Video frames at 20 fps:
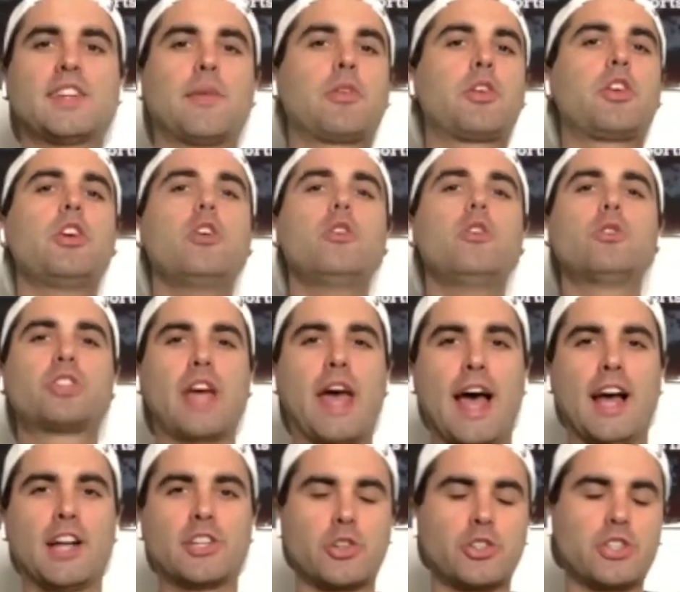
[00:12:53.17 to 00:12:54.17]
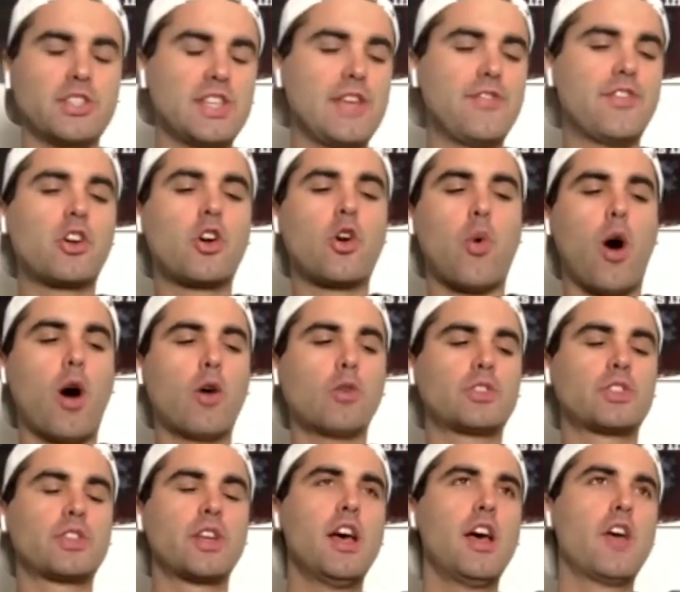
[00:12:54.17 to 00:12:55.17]
a huge edge, or just even
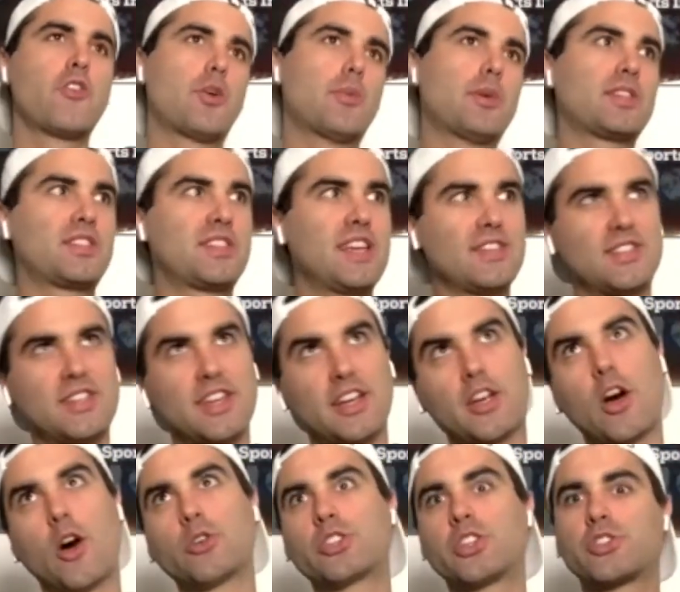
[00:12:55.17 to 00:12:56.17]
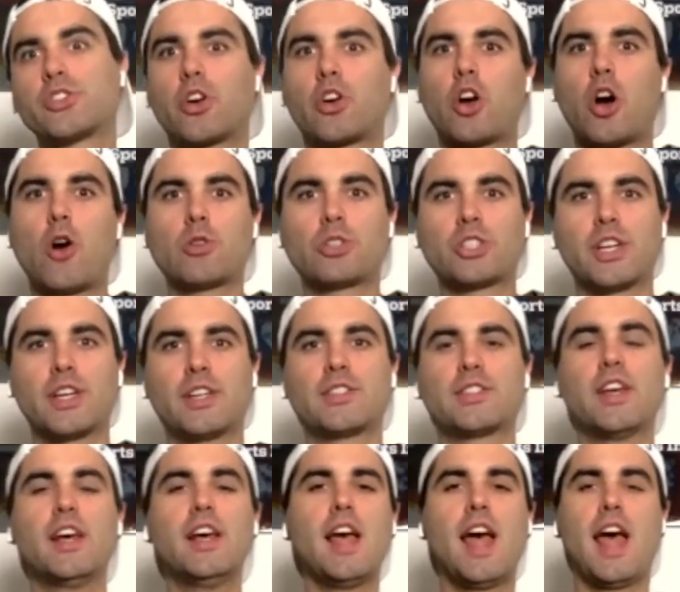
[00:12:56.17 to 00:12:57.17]
quotes from assistant coaches or coaches.
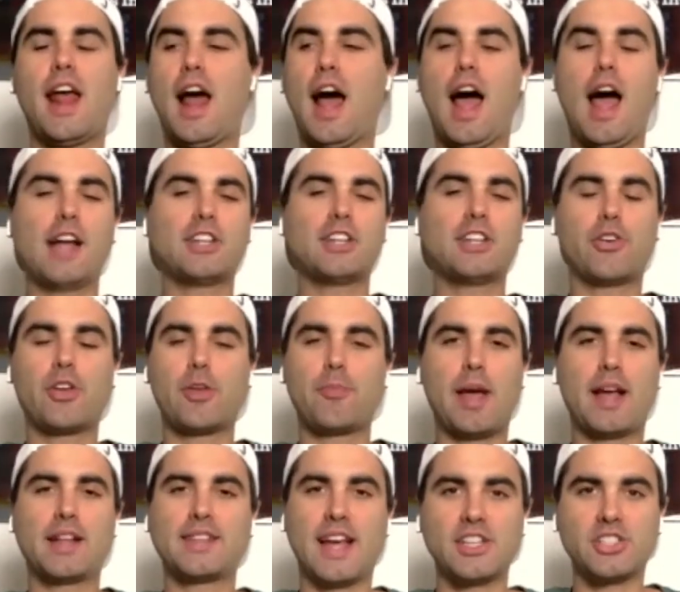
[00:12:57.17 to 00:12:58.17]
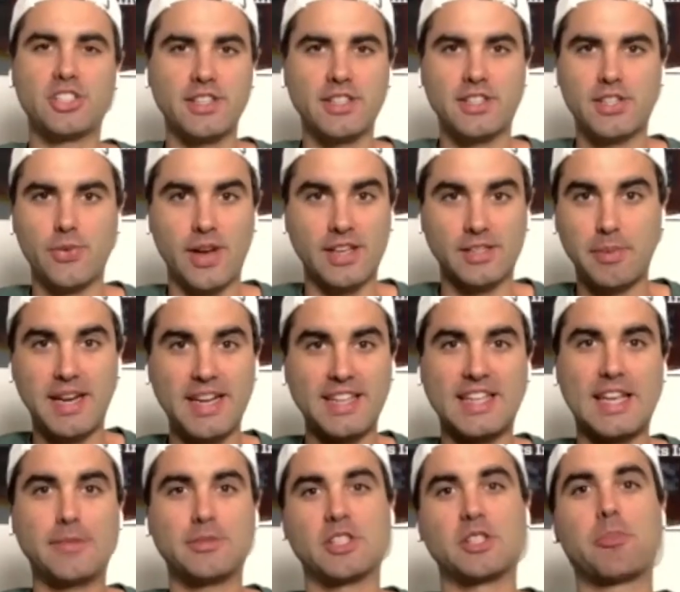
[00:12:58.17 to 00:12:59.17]
And I generally pay attention to as many
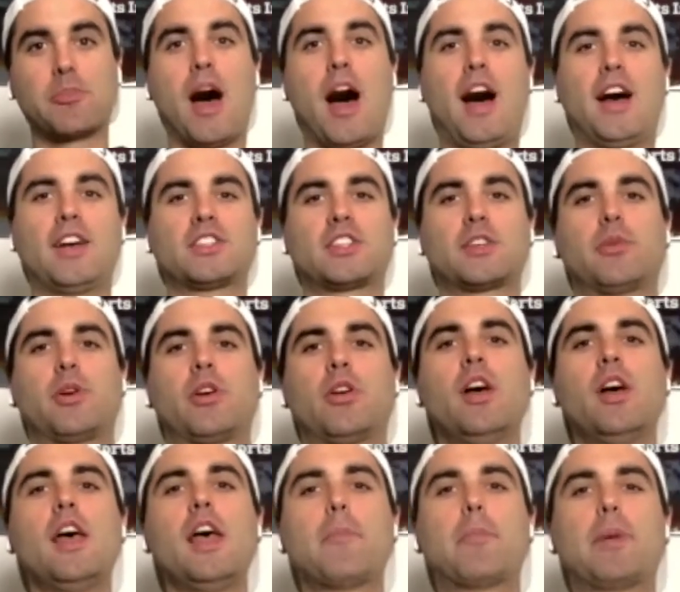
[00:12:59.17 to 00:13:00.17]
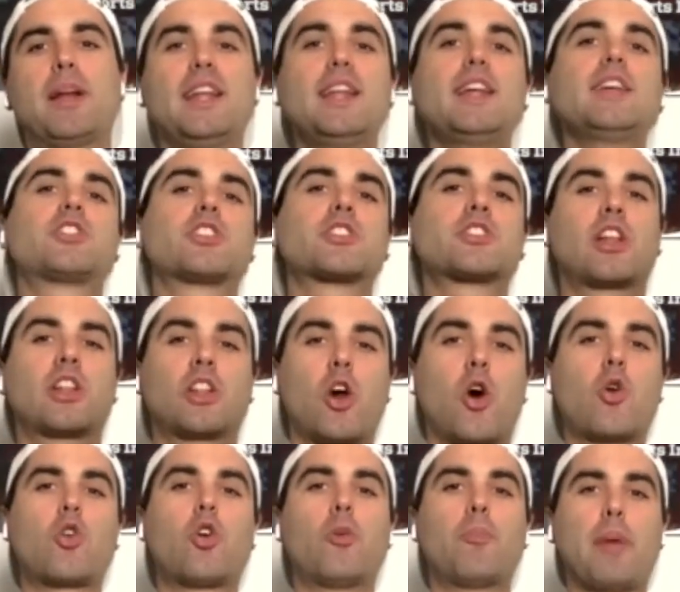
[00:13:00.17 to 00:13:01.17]
teams as possible, but it is just a
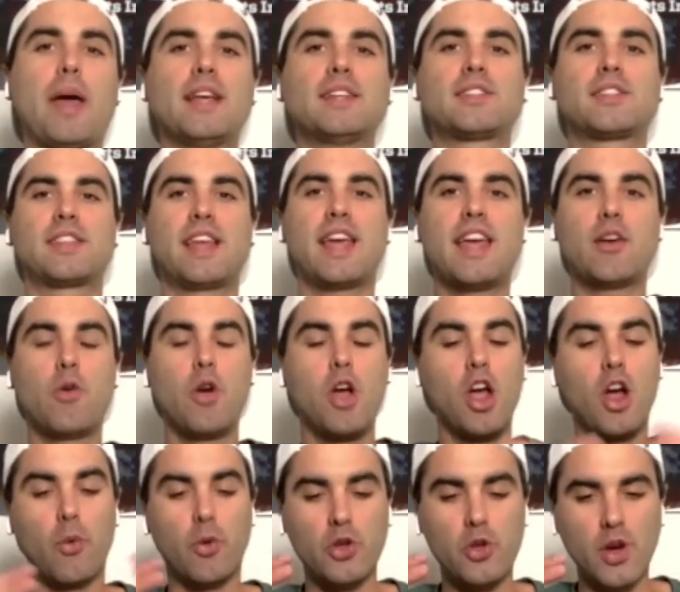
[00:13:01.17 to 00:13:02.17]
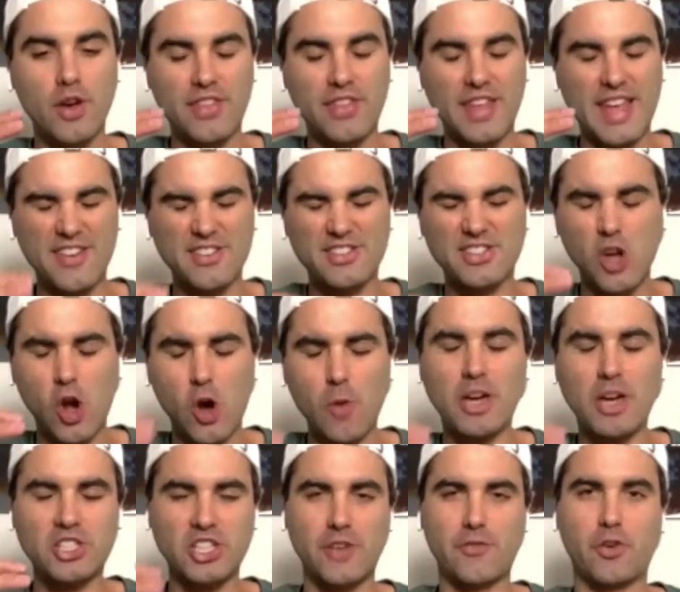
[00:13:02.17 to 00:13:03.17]
local-based thing where you have so
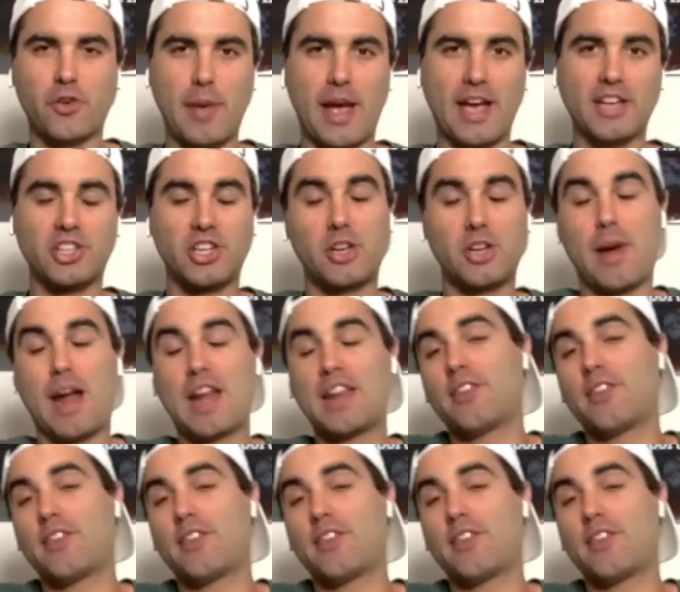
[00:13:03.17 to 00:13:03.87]
much information. You might